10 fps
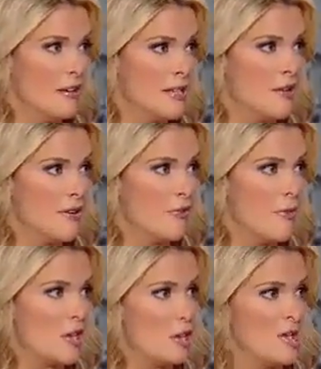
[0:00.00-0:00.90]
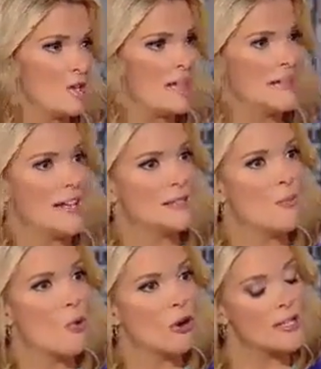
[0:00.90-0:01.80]
Because they say it's more
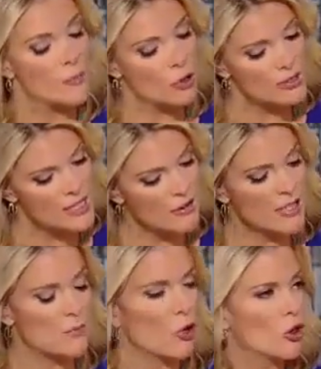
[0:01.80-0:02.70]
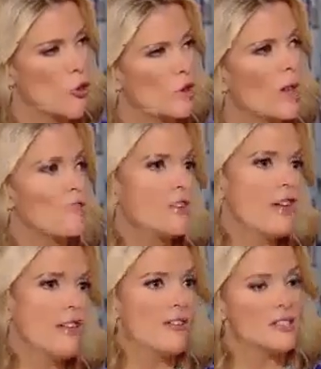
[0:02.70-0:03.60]
secret, it's more lower level, and that the Times and
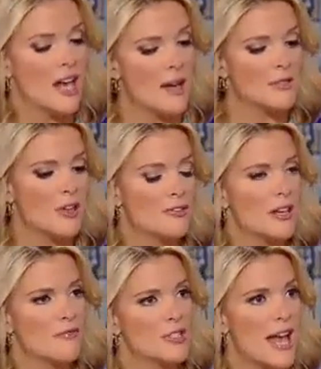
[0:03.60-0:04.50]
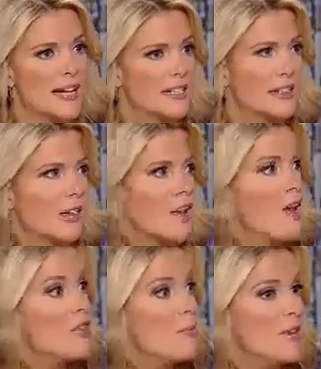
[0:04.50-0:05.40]
others have redacted the pieces that
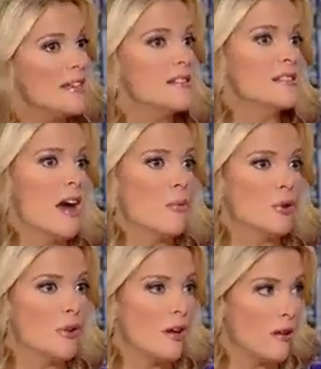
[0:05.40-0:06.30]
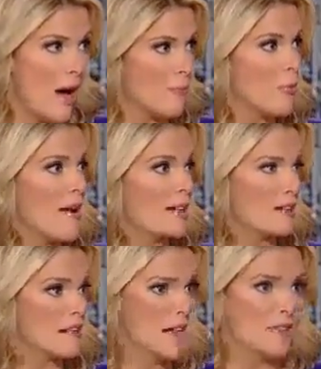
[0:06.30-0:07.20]
would compromise the safety of our
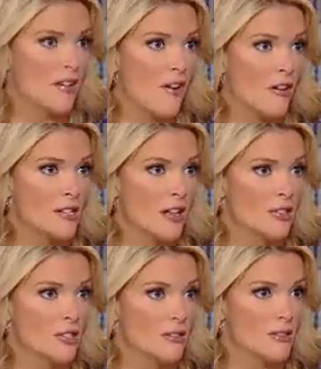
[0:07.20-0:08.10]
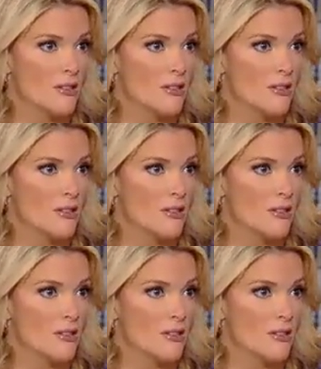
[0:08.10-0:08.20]
intelligence analysts.